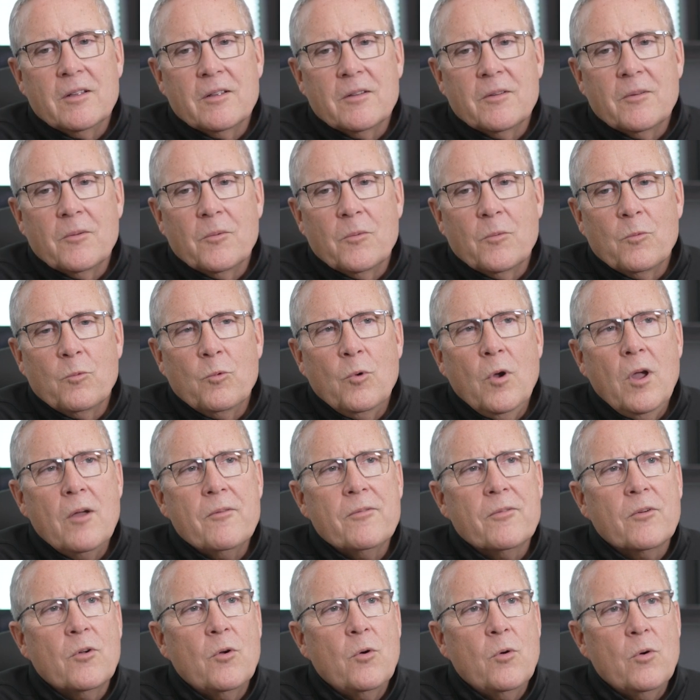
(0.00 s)

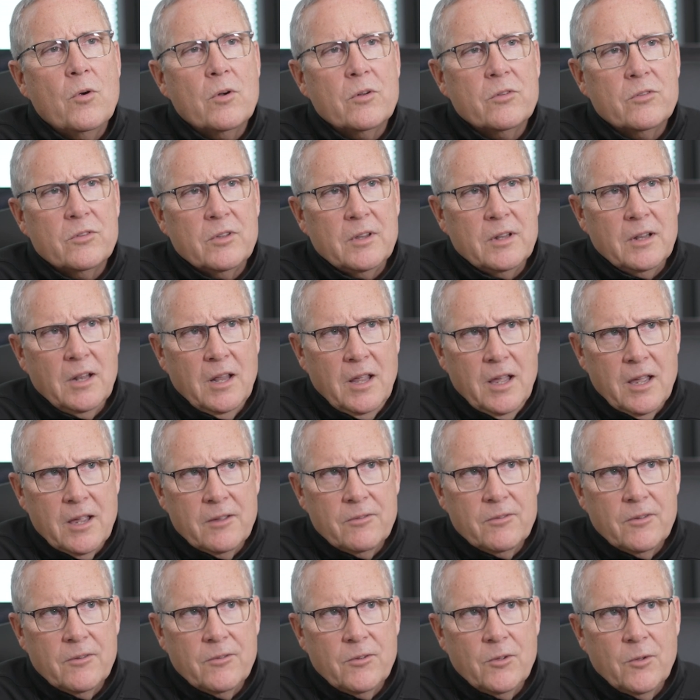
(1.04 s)
rough course in
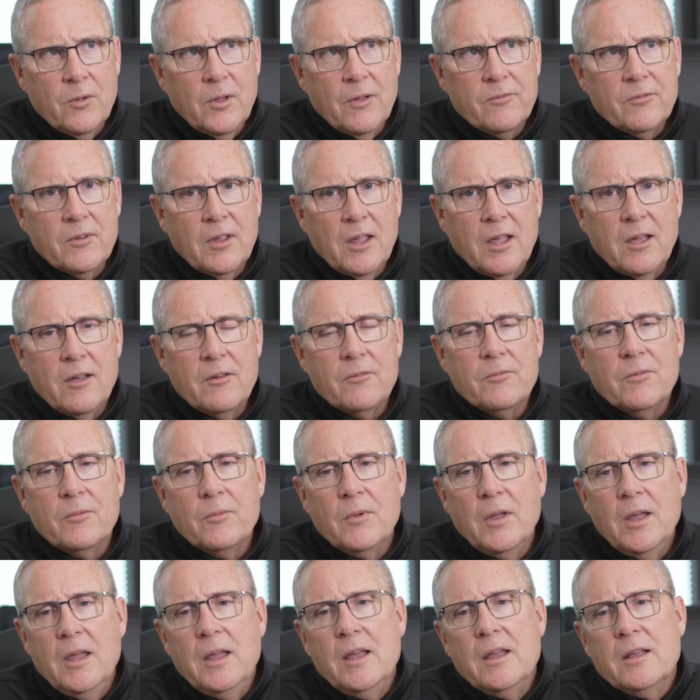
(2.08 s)
life if you have to have
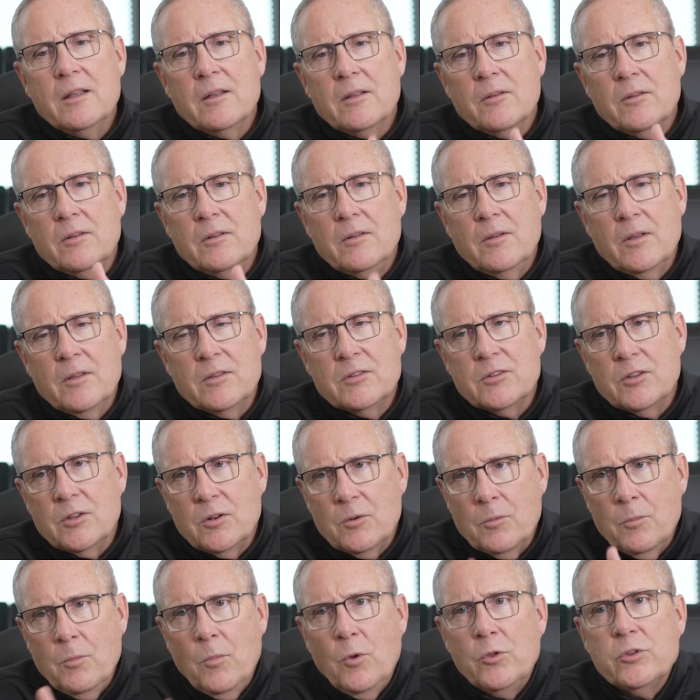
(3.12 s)
a sort
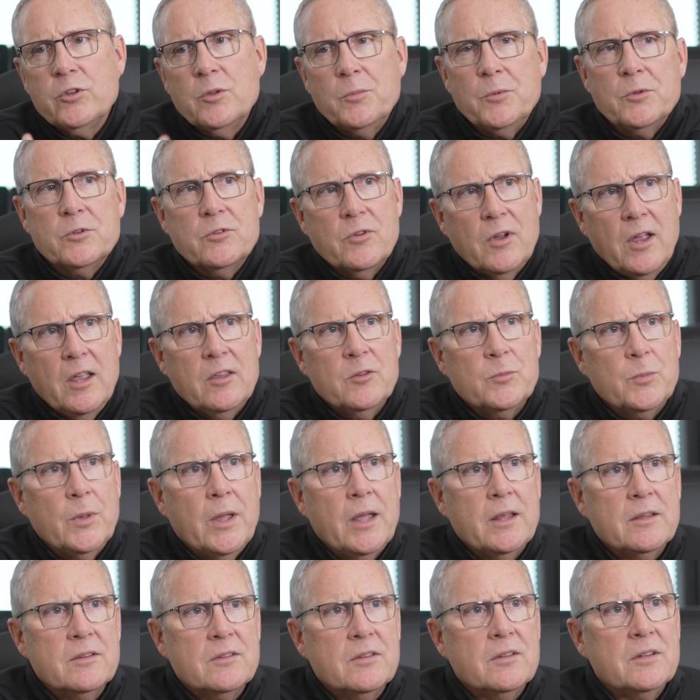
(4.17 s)
of multiple
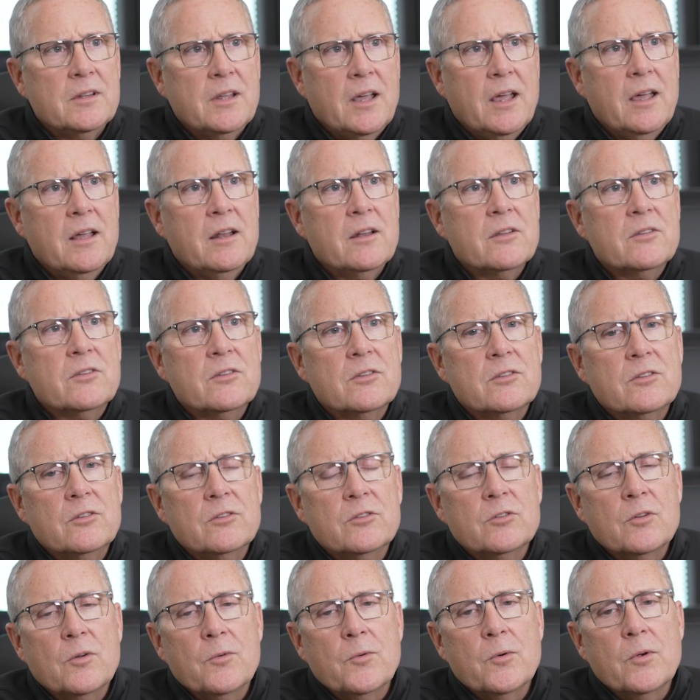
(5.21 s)
transplants and dialysis
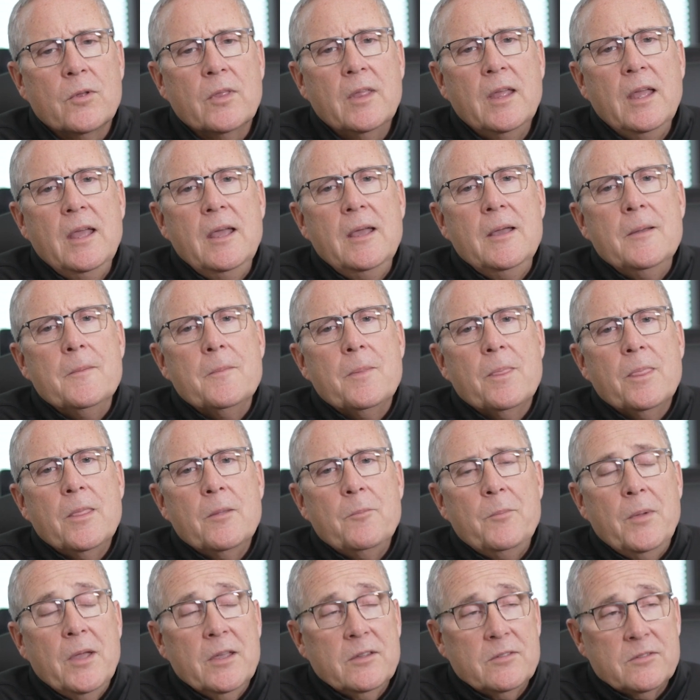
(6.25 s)
and so forth.
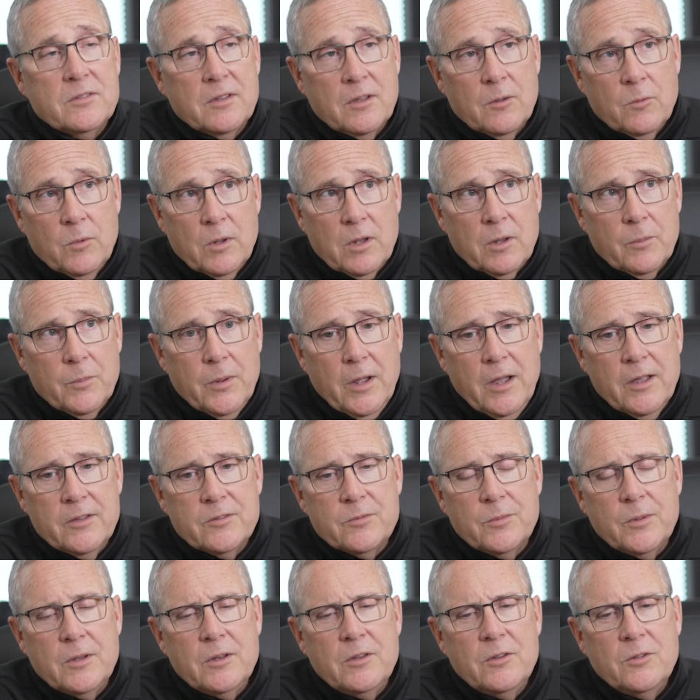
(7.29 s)
The best thing we could
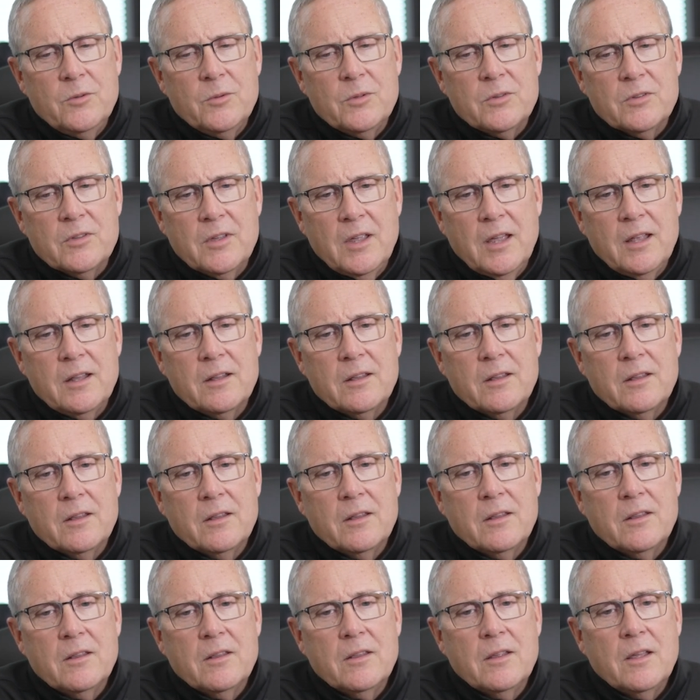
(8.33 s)
possibly do is get
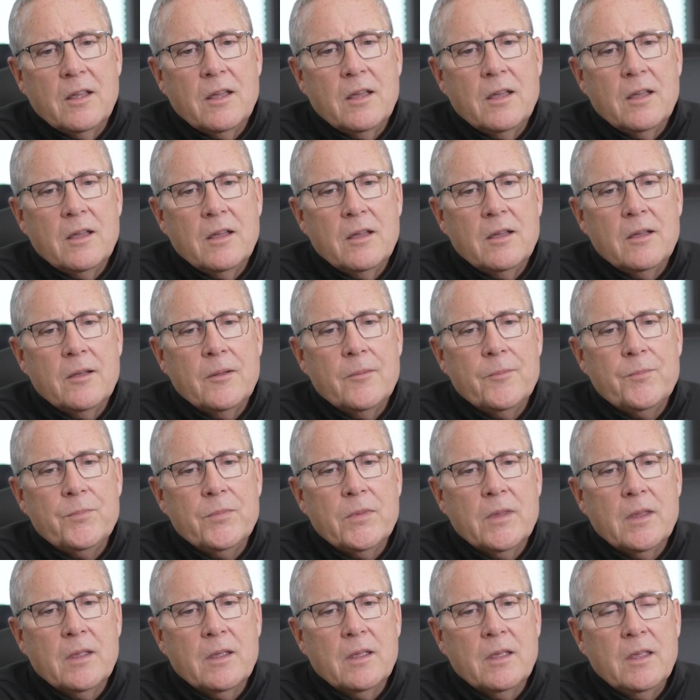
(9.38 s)
the
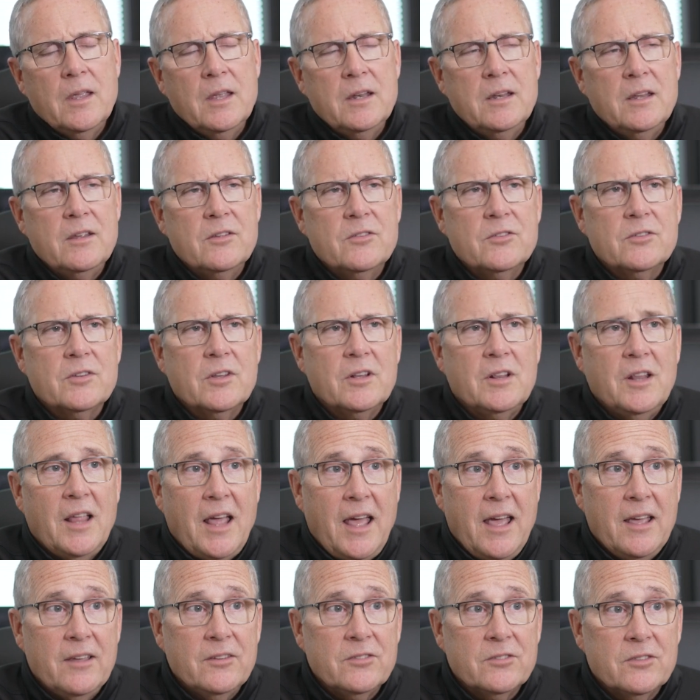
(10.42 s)
kidneys to
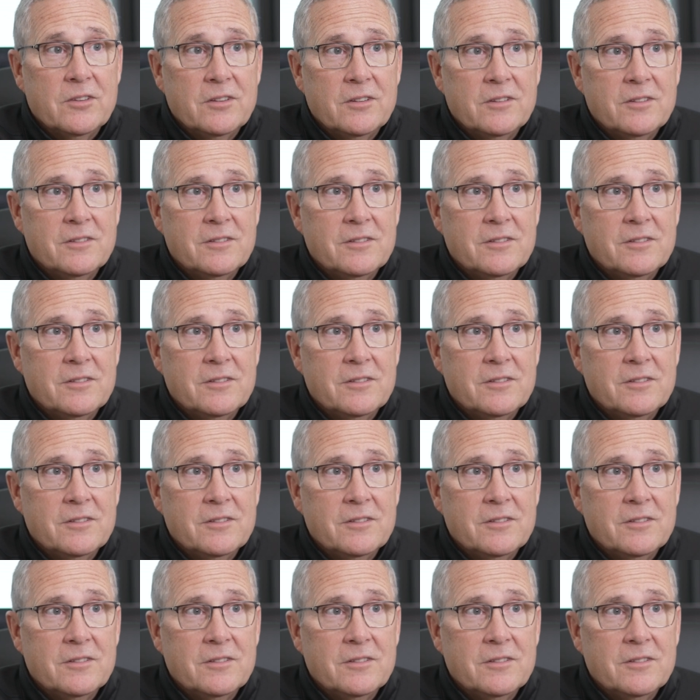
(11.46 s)
last